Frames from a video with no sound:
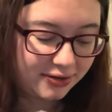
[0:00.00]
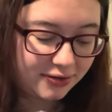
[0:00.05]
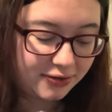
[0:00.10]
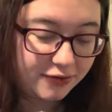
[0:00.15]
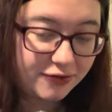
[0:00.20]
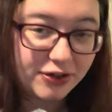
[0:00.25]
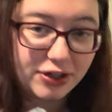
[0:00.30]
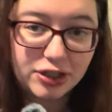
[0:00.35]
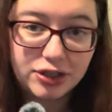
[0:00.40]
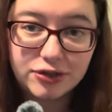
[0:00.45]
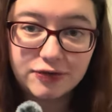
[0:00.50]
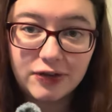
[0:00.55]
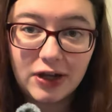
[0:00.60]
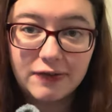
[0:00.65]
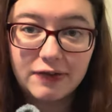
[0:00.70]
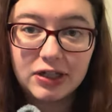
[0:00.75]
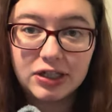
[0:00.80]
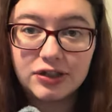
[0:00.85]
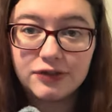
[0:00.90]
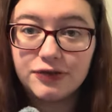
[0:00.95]
finished Five
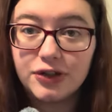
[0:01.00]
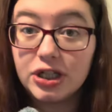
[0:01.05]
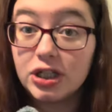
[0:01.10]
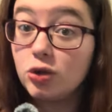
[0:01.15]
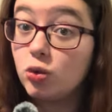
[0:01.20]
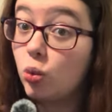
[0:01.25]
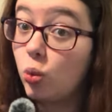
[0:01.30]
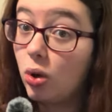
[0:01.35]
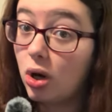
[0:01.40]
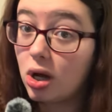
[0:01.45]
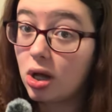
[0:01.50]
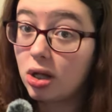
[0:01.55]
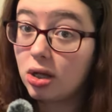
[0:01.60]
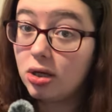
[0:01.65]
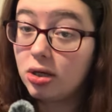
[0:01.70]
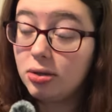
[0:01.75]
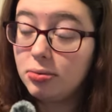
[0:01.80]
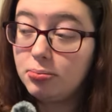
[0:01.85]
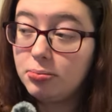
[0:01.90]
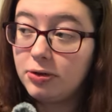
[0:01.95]
Nights at Freddy's
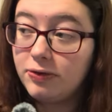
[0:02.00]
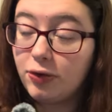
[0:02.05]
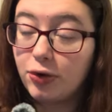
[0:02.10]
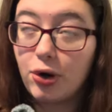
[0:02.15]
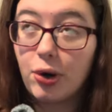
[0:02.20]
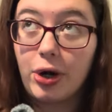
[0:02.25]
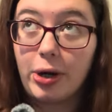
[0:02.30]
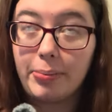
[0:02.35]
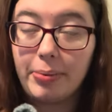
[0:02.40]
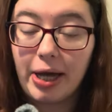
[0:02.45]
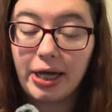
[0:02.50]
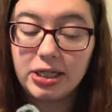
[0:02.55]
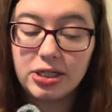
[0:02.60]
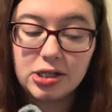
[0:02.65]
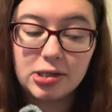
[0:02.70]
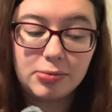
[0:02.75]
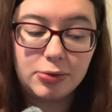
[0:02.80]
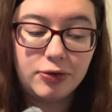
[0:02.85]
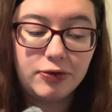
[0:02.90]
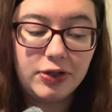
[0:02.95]
1, before going back to
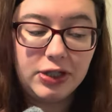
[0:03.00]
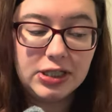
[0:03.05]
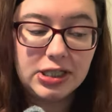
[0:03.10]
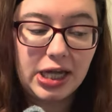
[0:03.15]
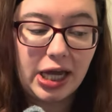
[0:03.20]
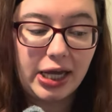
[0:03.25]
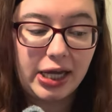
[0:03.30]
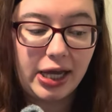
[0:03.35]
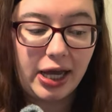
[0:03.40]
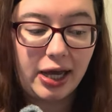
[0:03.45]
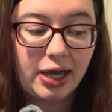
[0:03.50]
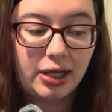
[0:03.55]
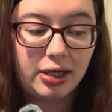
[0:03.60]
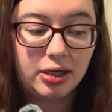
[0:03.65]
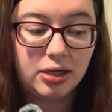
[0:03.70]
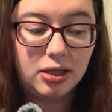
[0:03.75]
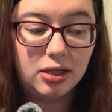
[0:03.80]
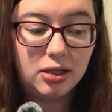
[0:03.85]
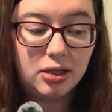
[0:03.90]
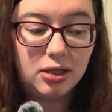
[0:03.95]
the movies, I had